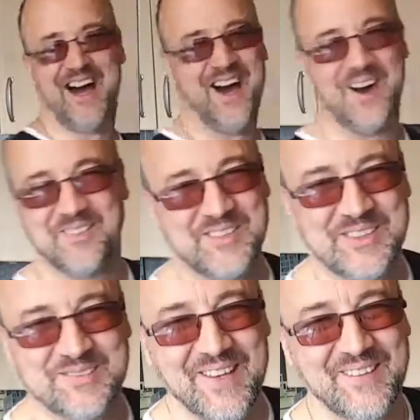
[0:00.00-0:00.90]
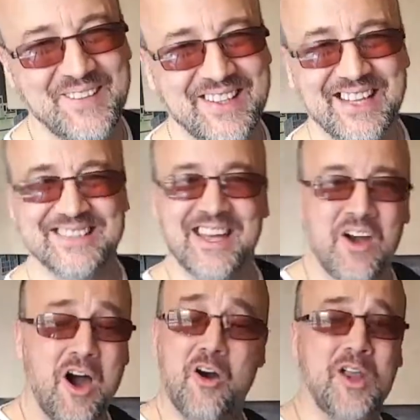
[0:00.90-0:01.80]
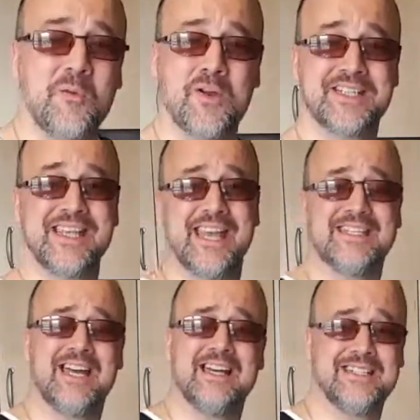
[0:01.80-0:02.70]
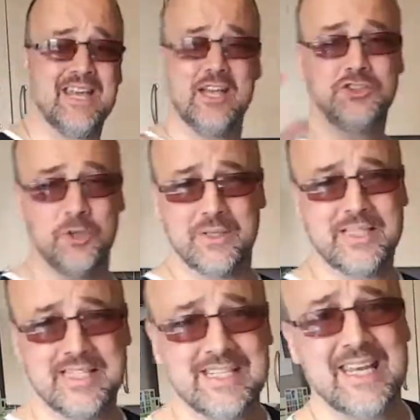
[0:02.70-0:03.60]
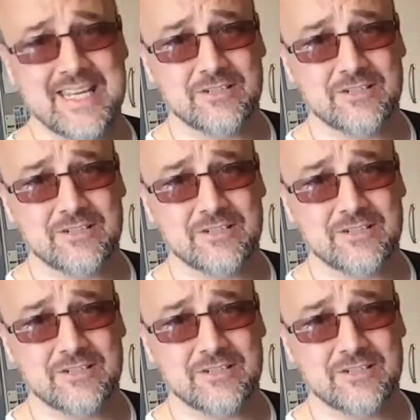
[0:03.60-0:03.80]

I'm just playing with you guys. All I want to say is, guys, doing these is